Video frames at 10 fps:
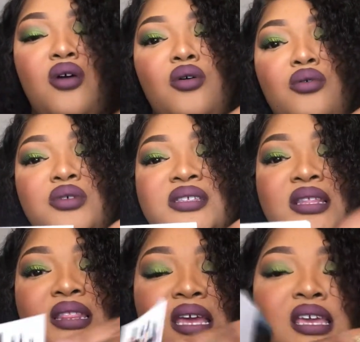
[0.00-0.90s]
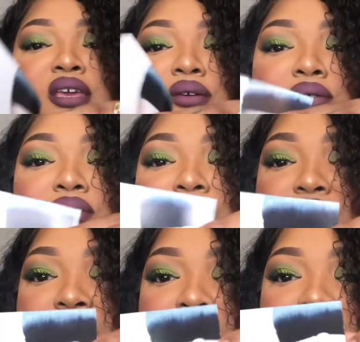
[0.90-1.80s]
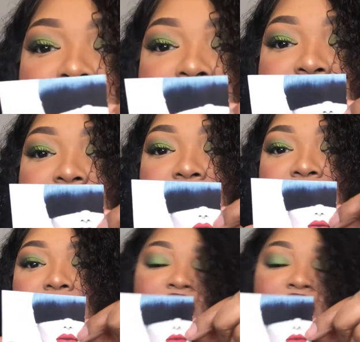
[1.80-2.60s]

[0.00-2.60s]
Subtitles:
Oh, it's a thank you. Y'all see that?